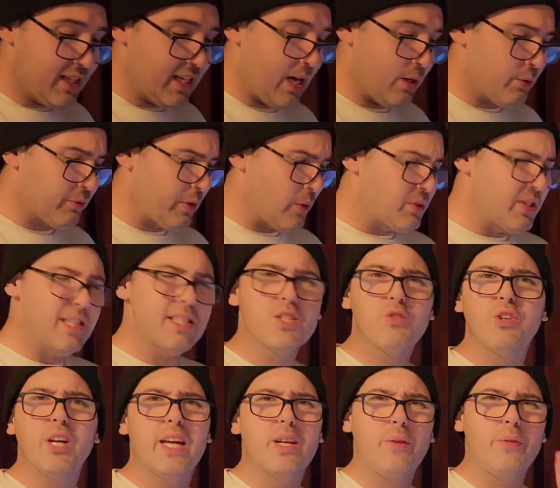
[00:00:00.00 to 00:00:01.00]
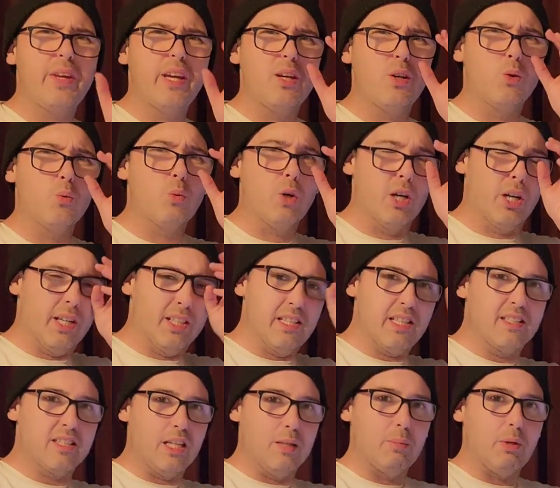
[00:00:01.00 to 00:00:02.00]
Now, the rotisserie, I don't think it'll work because
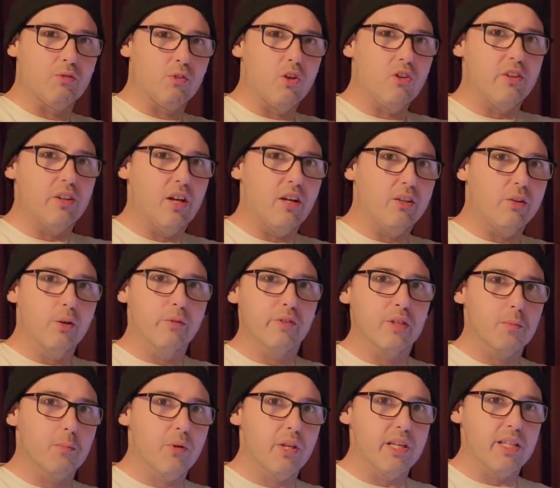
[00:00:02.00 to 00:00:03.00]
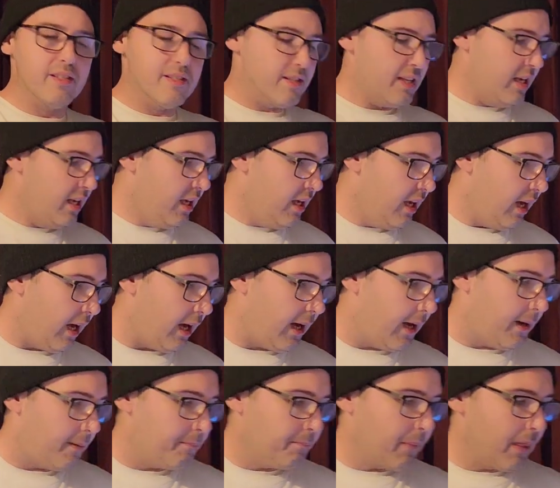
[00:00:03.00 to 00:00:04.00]
it's going to be rolling all over the place.
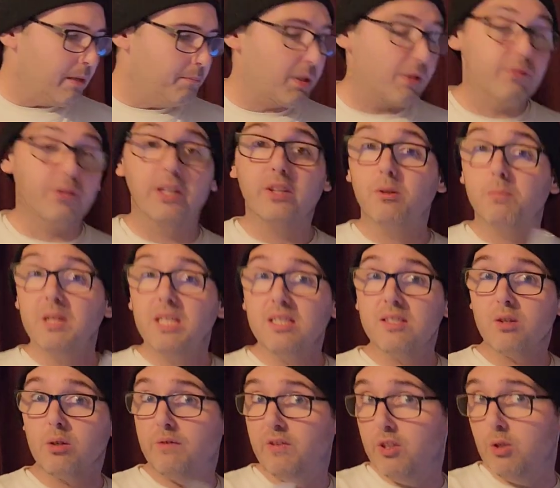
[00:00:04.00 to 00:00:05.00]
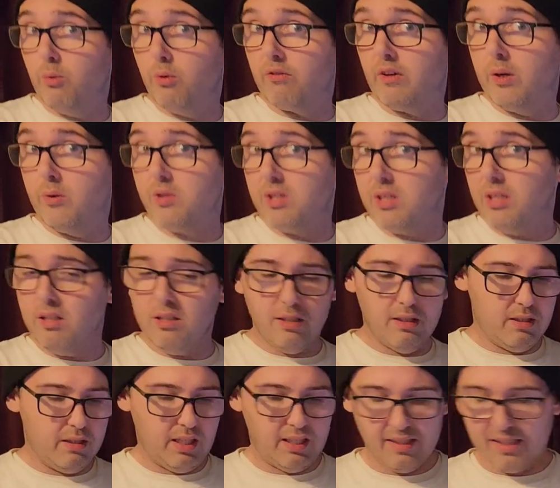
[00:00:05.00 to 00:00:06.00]
Um, but for other meats, or if you do a roasted,
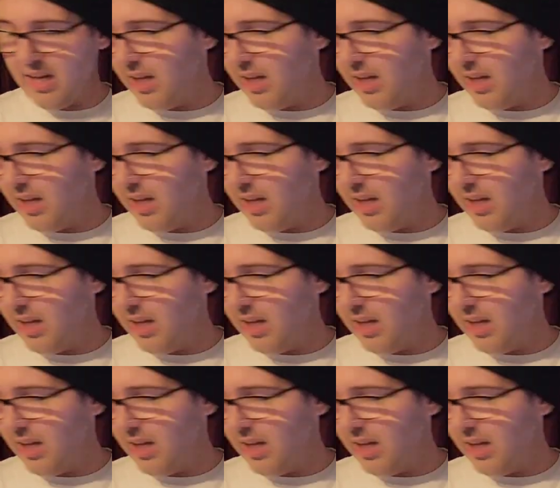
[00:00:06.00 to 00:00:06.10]
it's